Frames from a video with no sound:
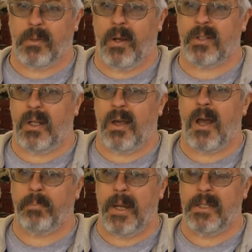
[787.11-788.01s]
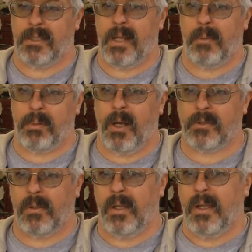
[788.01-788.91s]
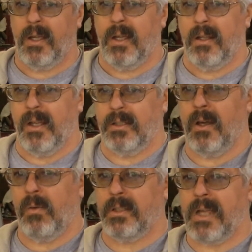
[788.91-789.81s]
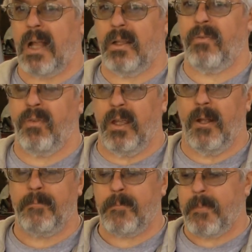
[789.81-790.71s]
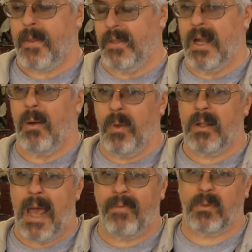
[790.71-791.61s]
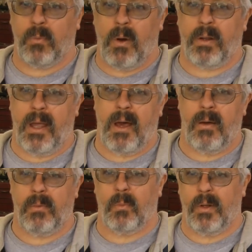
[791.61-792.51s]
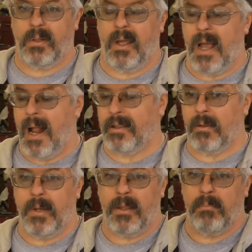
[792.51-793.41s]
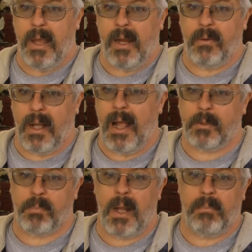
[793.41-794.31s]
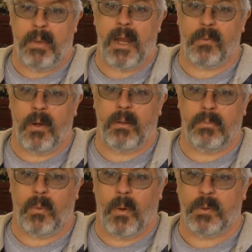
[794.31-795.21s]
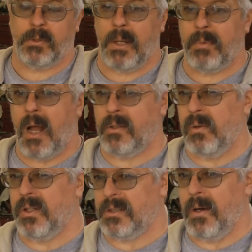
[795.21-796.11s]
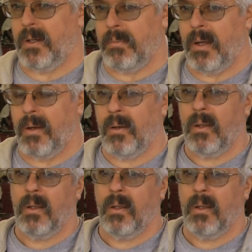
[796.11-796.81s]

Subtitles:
So there's a lot of pieces of that puzzle that don't exactly fit, that I will have to work out one day. I'll have to probably make running boards, which I'm not too concerned about.